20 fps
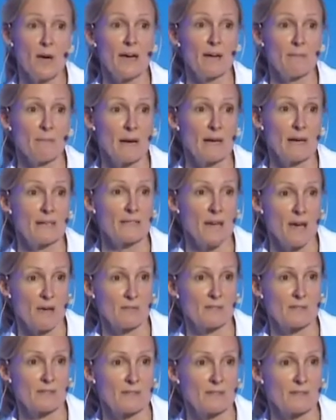had my
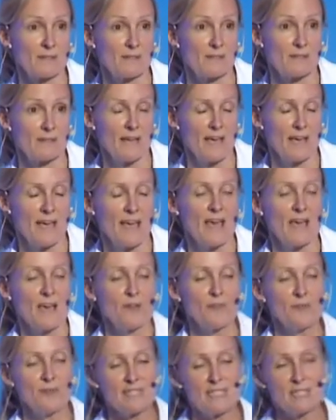doubts.
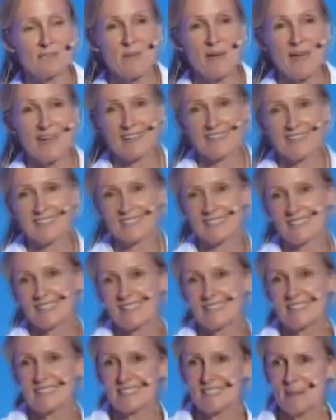Respect
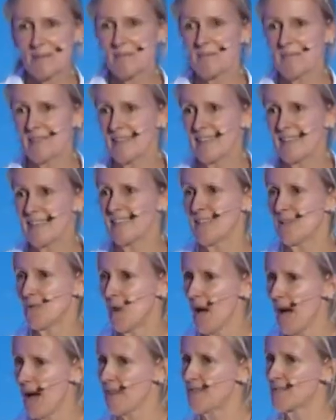is something you
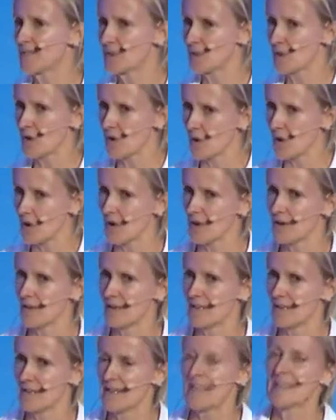have to
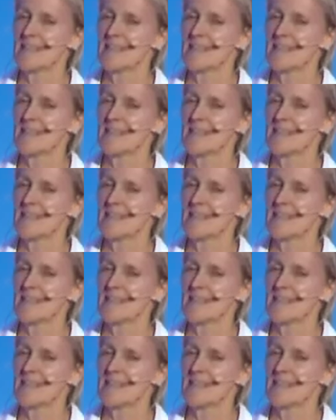earn,